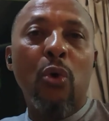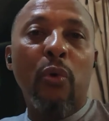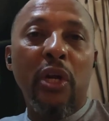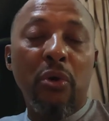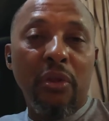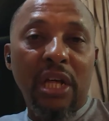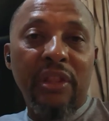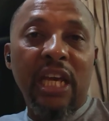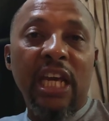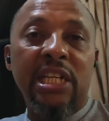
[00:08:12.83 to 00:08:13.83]
We know that
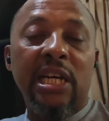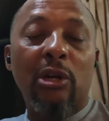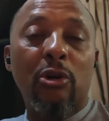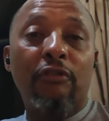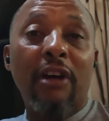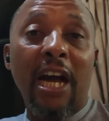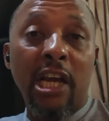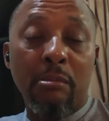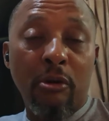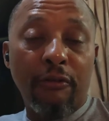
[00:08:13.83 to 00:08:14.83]
they ate a lot of
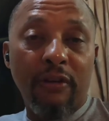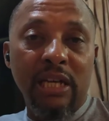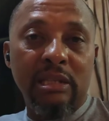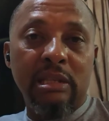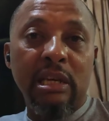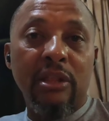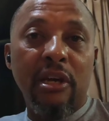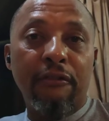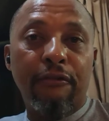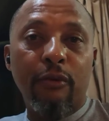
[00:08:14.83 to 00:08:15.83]
animal fats in
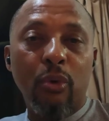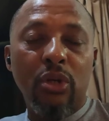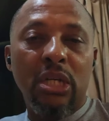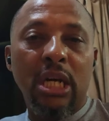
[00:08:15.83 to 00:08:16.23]
their food.